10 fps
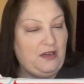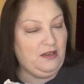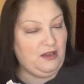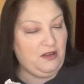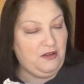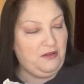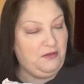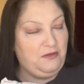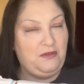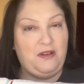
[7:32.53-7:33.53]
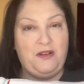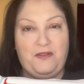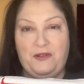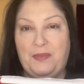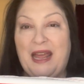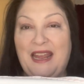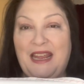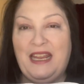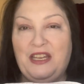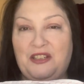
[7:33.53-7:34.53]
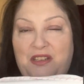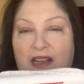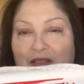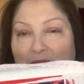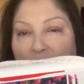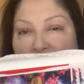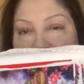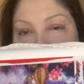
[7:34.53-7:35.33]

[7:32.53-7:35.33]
to go over a page and then work